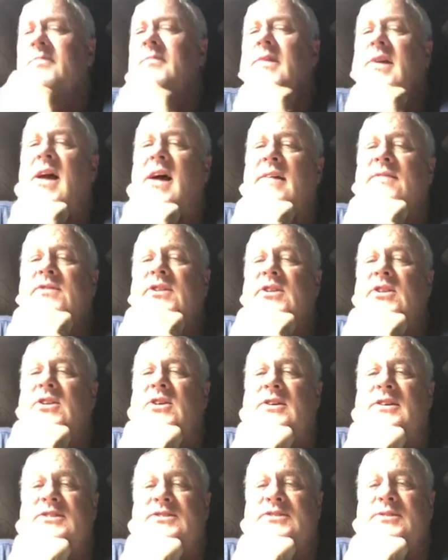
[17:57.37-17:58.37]
I'll have to
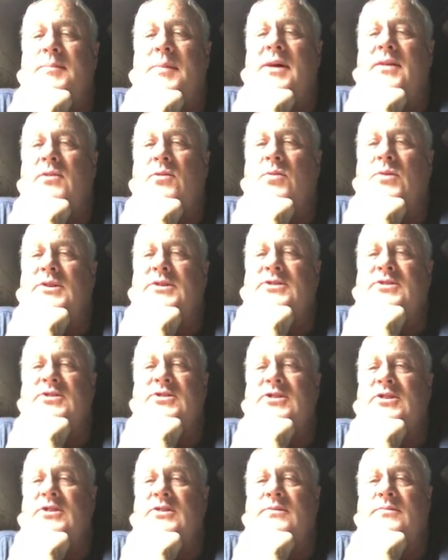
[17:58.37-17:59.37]
look at some other ones
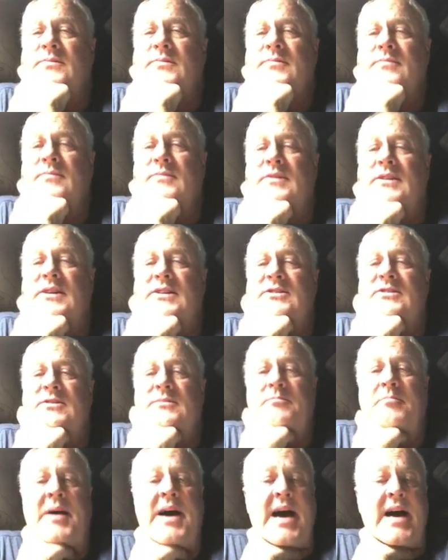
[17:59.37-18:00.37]
too, get some
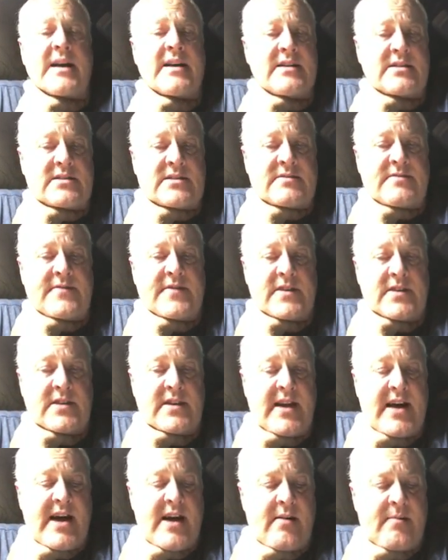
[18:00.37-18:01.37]
packets filled
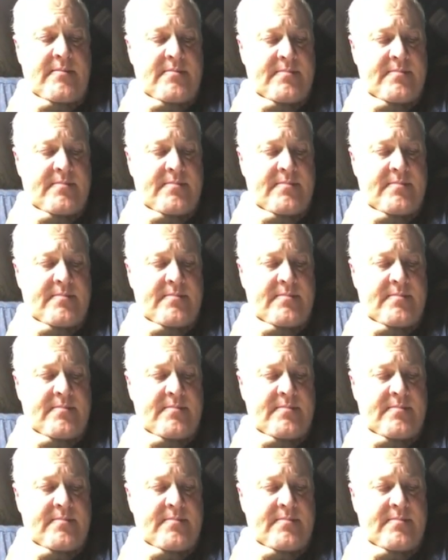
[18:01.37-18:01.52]
out.